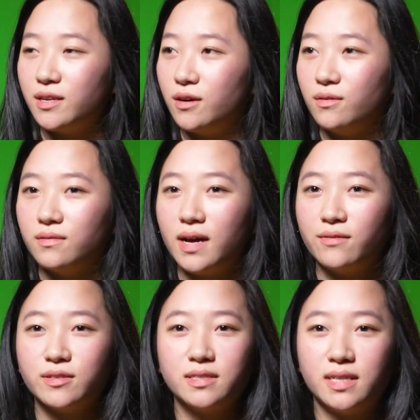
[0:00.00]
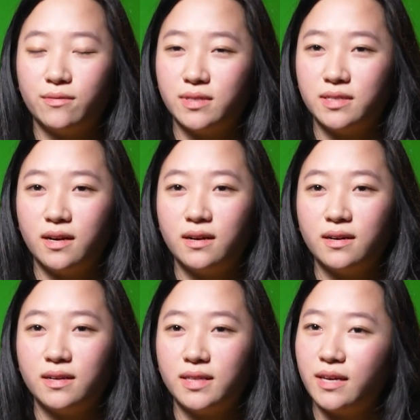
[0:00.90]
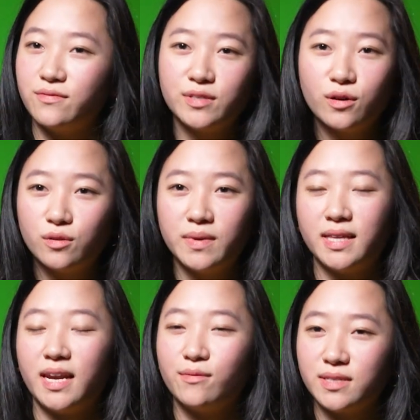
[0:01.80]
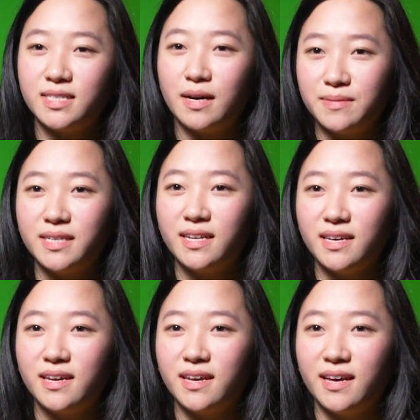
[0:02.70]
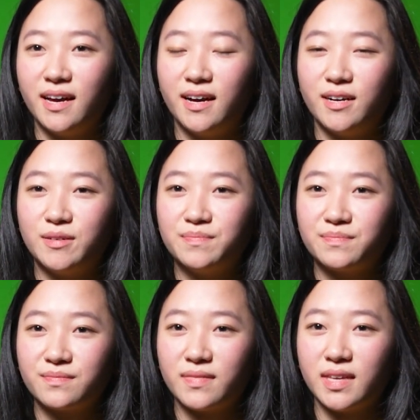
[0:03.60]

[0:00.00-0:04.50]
you know, ever since I was young, they've told me that I was adopted. We